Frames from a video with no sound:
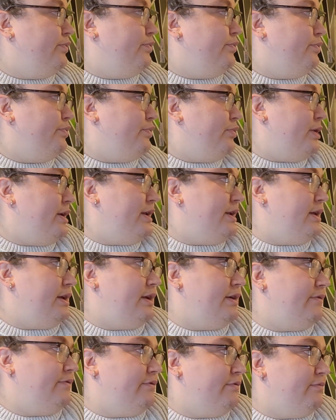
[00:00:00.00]

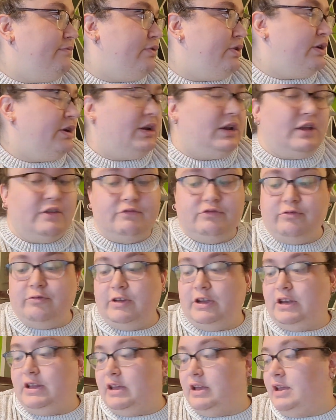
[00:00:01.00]
Brittany from Brittany Loves
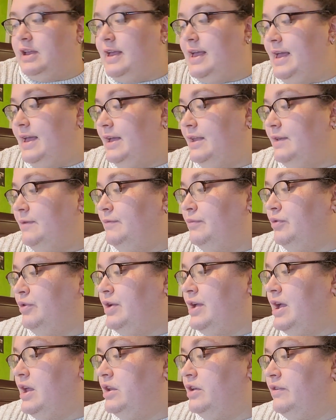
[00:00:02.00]
Reading and
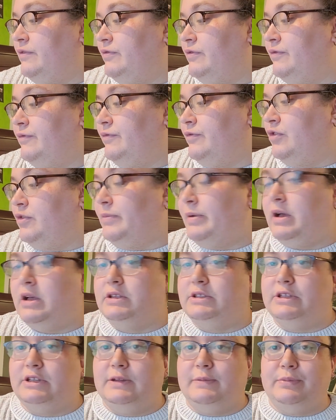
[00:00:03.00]
Brianna from 4
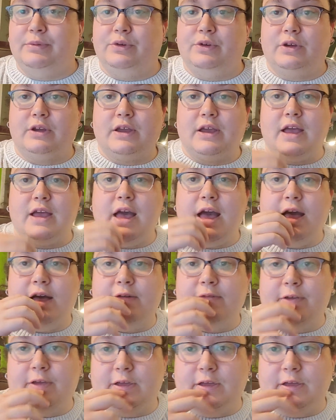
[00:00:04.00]
Paws in a Book have